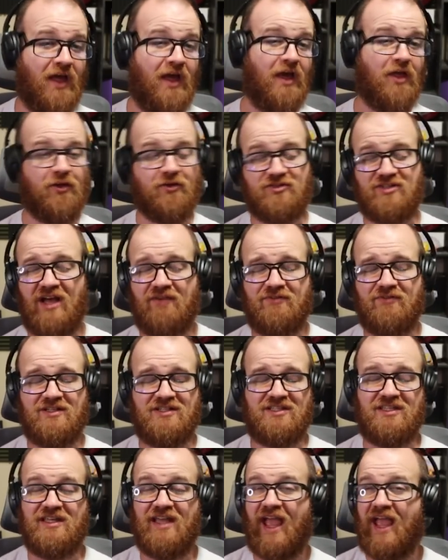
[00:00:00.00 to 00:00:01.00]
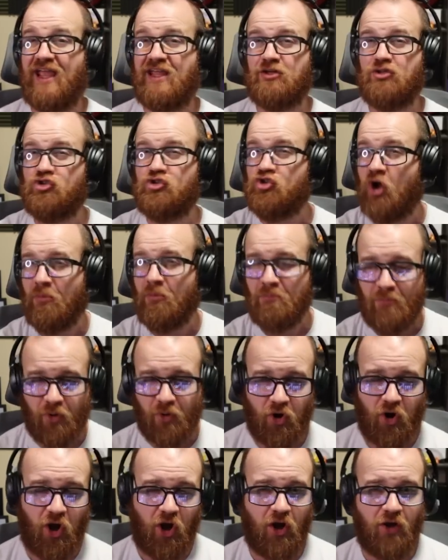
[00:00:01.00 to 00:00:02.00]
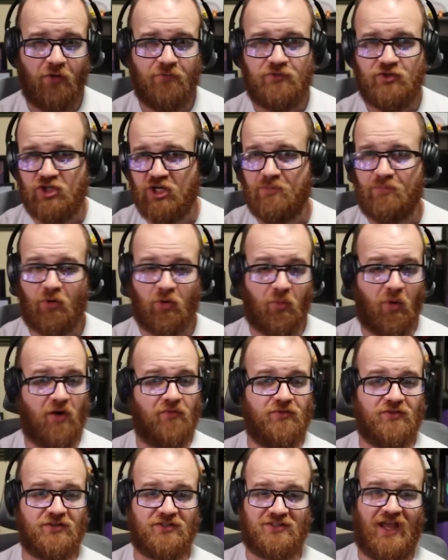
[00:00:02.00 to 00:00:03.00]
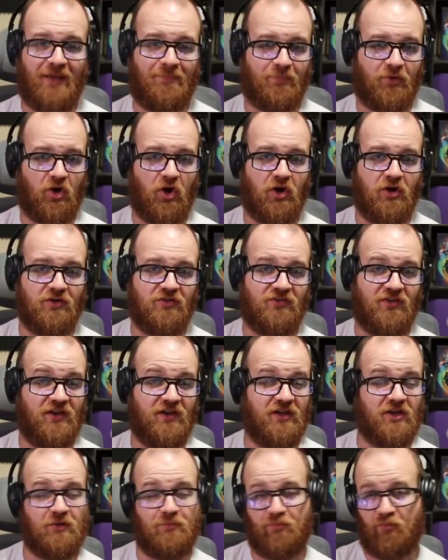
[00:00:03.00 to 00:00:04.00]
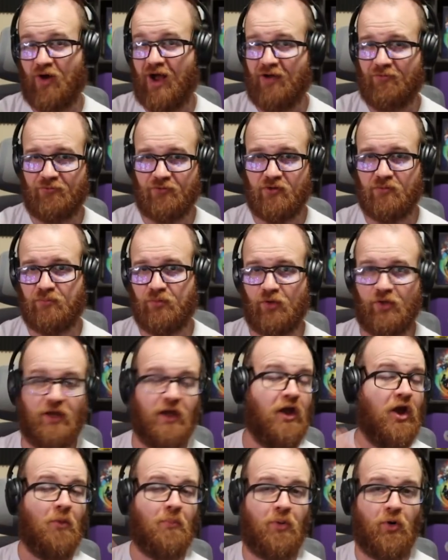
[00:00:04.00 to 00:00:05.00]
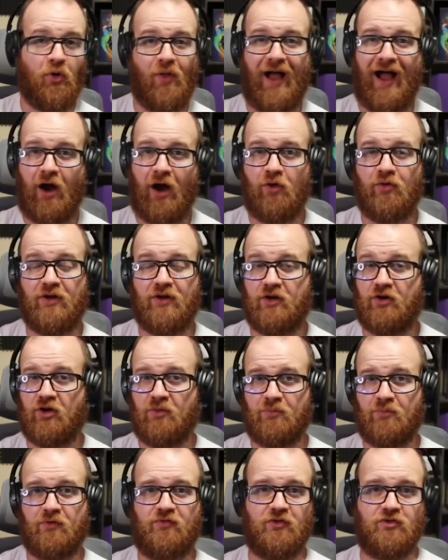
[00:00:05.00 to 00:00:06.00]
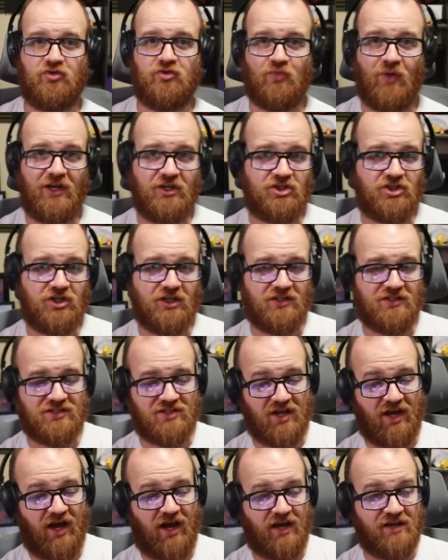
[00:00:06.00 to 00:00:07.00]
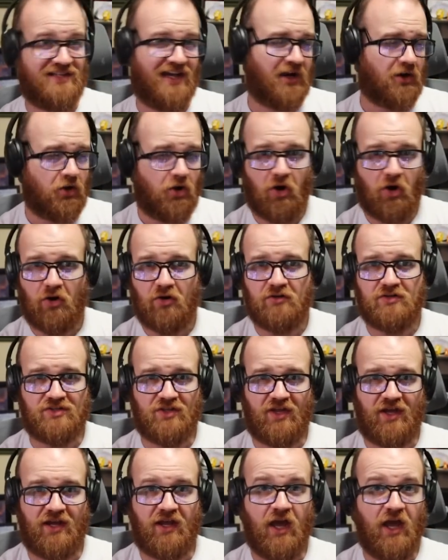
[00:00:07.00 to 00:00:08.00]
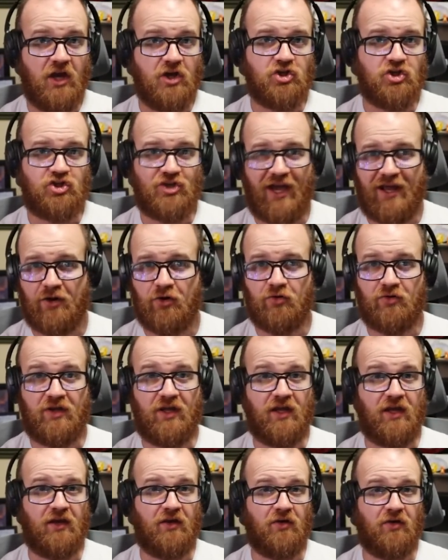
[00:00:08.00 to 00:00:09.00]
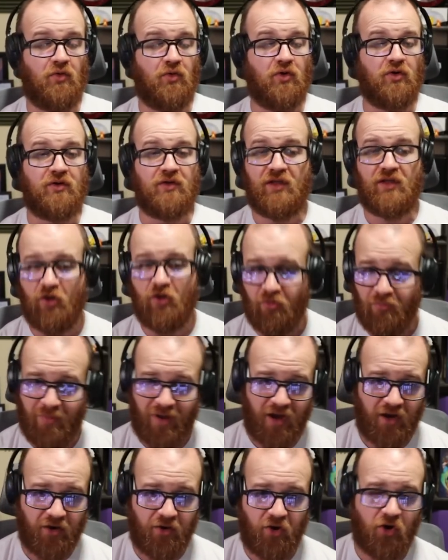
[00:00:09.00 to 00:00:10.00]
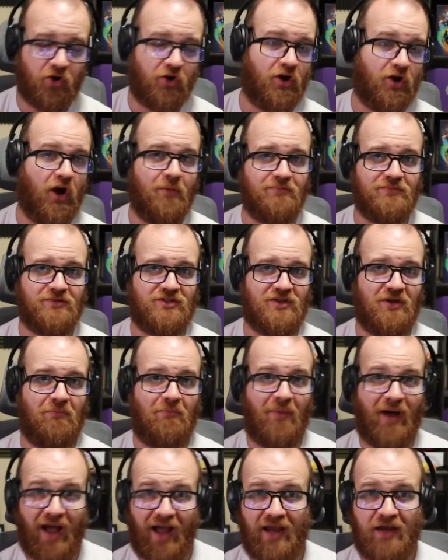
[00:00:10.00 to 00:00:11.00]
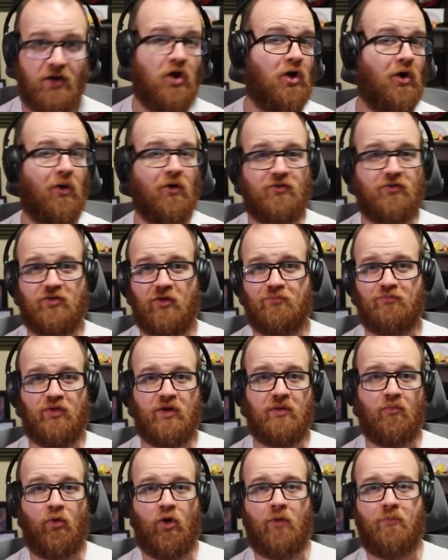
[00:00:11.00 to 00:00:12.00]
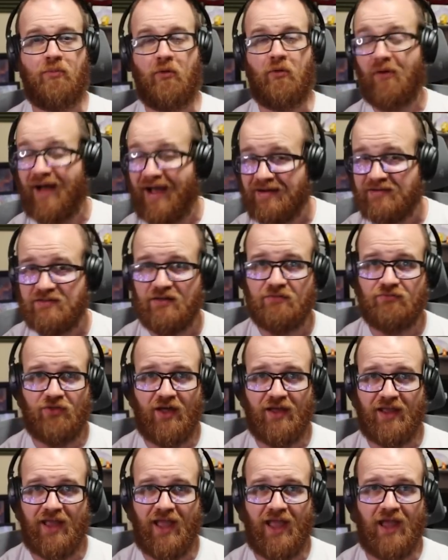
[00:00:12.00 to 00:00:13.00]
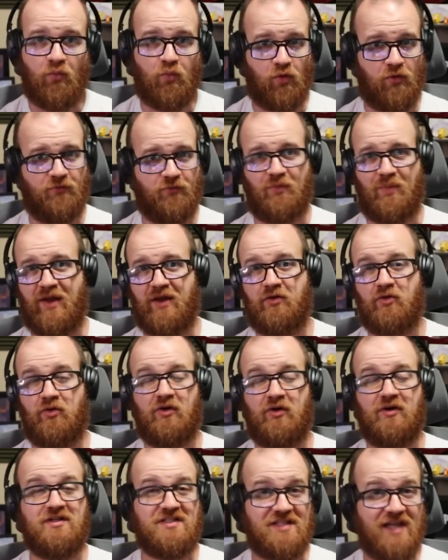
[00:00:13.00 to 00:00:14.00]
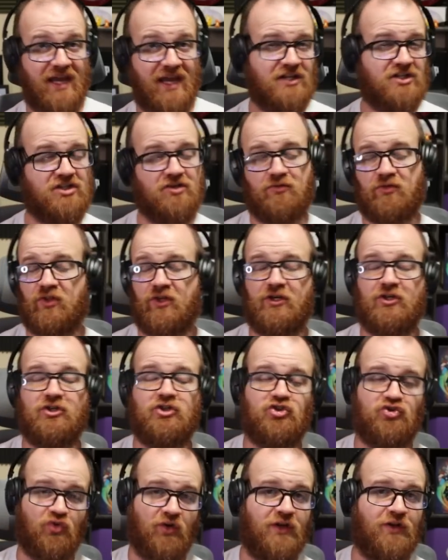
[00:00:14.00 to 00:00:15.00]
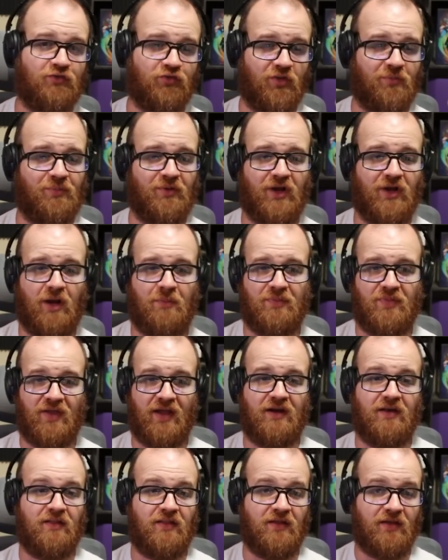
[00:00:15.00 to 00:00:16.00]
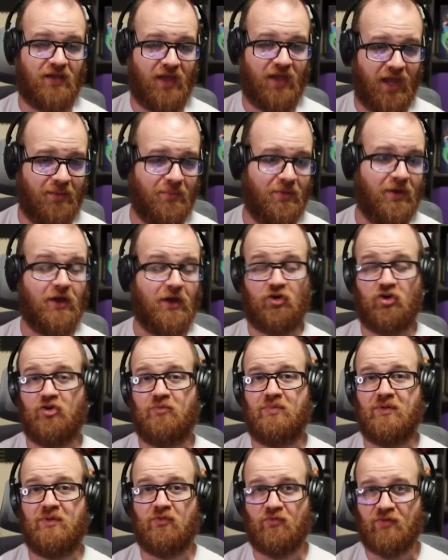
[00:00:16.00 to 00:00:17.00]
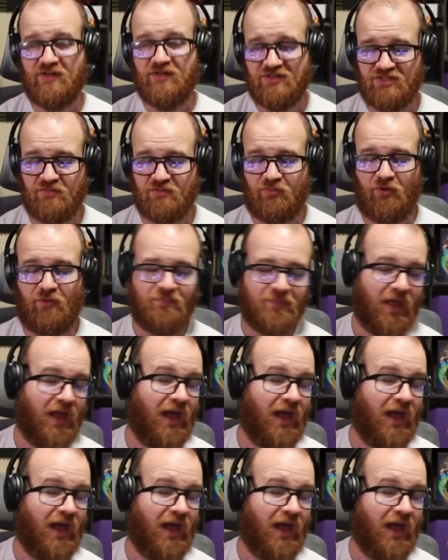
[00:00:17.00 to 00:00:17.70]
There's obviously a number of cheaper Marvel Snap cards that he could profitably pull out in a number of situations. Tech cards like Shadow King or Killmonger come to mind, or something more proactive like a Wolfsbane or a Sage that really enjoys flipping up at the end of the game could be reasonable.